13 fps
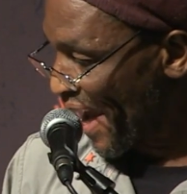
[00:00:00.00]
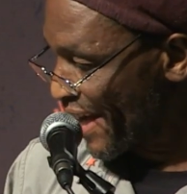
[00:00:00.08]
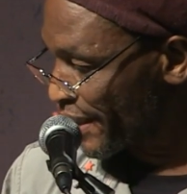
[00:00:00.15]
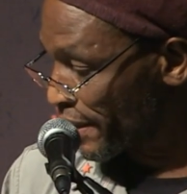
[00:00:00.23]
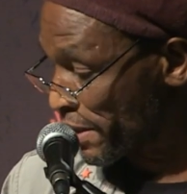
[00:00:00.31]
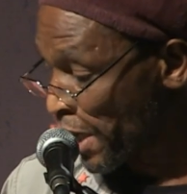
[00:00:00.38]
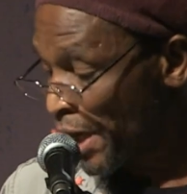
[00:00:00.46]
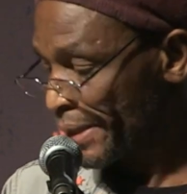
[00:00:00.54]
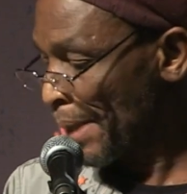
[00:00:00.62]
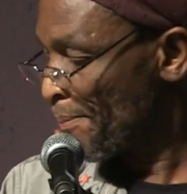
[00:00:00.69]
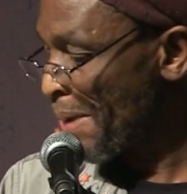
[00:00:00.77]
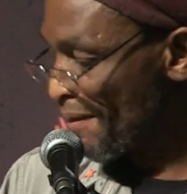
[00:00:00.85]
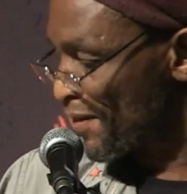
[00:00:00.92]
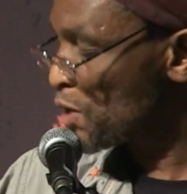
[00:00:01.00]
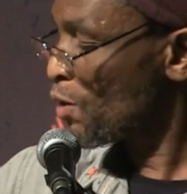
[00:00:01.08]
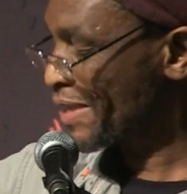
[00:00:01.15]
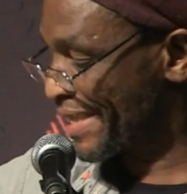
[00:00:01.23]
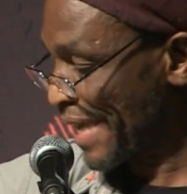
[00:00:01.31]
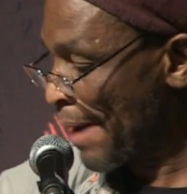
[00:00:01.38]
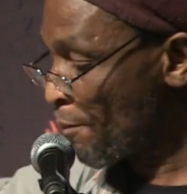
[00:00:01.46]
ashes. The Bavino
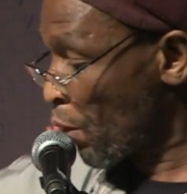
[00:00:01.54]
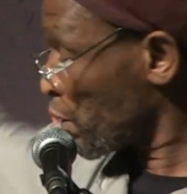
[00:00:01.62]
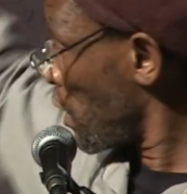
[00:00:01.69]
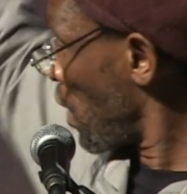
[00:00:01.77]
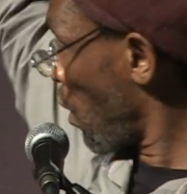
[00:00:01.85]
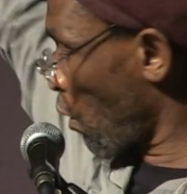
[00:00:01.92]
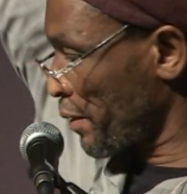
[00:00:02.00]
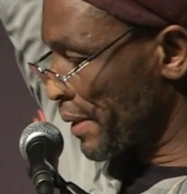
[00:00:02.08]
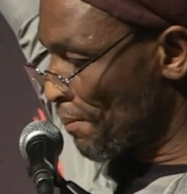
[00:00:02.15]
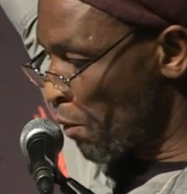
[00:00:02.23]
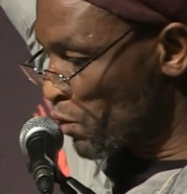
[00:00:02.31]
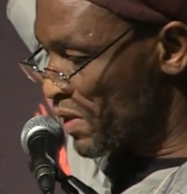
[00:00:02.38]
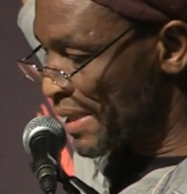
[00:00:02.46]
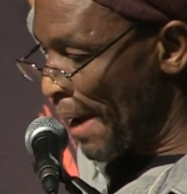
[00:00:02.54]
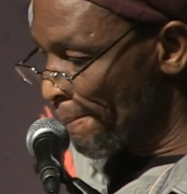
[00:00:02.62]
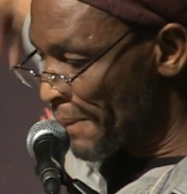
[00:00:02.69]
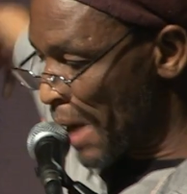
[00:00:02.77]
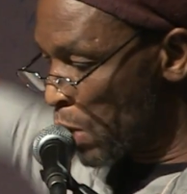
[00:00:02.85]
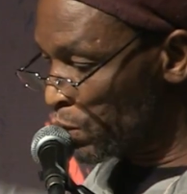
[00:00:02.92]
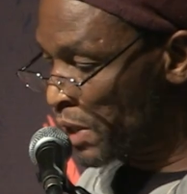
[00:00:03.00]
sermon on the Monster
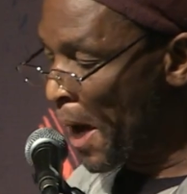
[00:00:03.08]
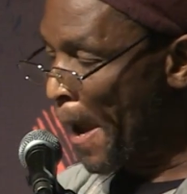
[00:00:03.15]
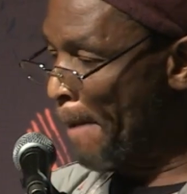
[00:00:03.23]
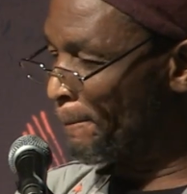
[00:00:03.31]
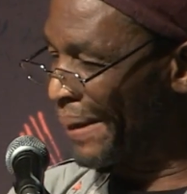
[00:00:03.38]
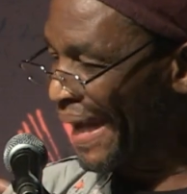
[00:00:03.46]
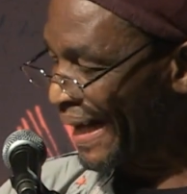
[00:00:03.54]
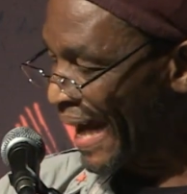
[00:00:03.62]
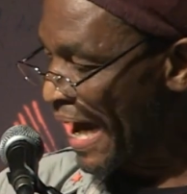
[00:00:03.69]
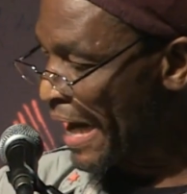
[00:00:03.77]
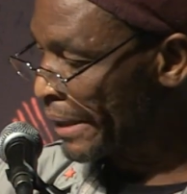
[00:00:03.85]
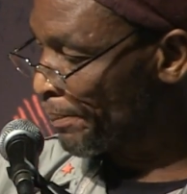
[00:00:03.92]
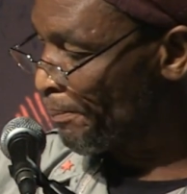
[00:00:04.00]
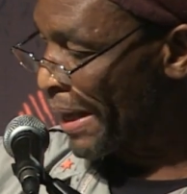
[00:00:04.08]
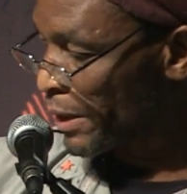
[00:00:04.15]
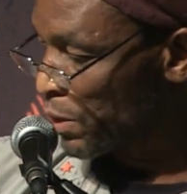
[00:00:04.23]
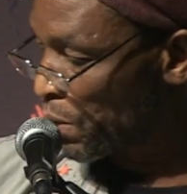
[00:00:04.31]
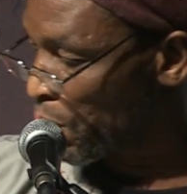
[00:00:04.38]
Mount. A black heart Bantu